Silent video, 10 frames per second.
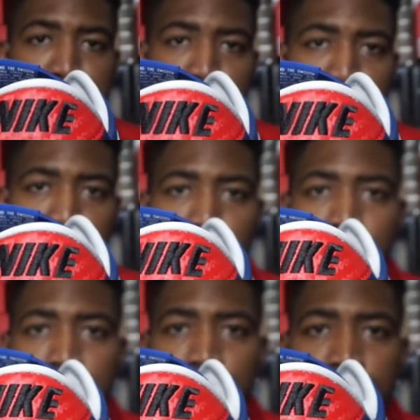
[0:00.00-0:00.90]
blue,
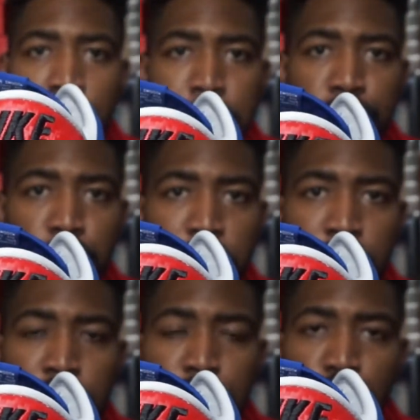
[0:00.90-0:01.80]
Samba
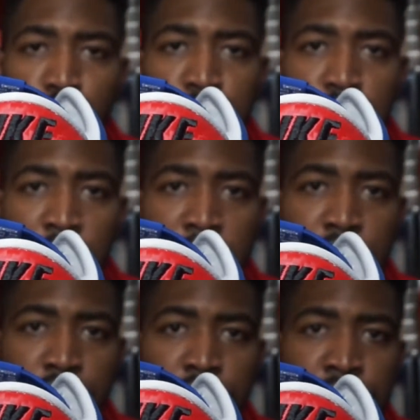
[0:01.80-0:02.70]
red with the
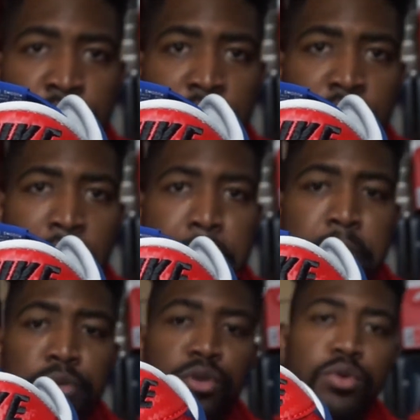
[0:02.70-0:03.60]
Nike and that hyper
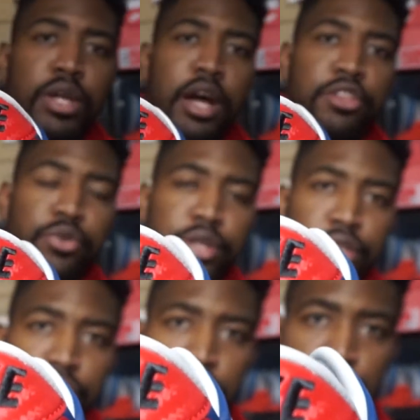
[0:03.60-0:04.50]
blue coloring
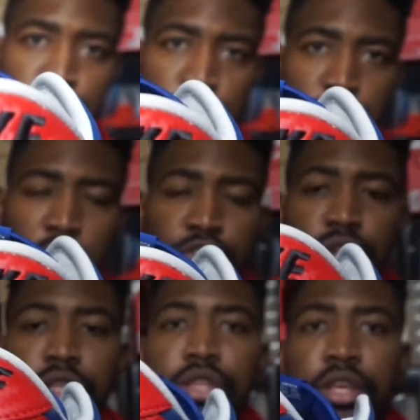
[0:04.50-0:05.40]
stitching. As you
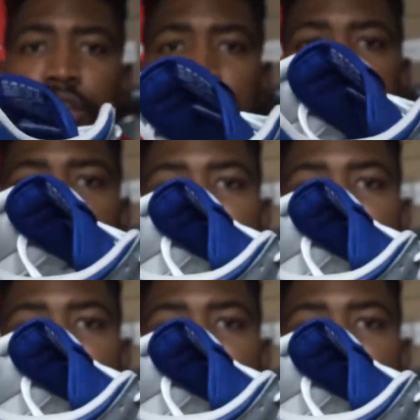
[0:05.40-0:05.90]
can see,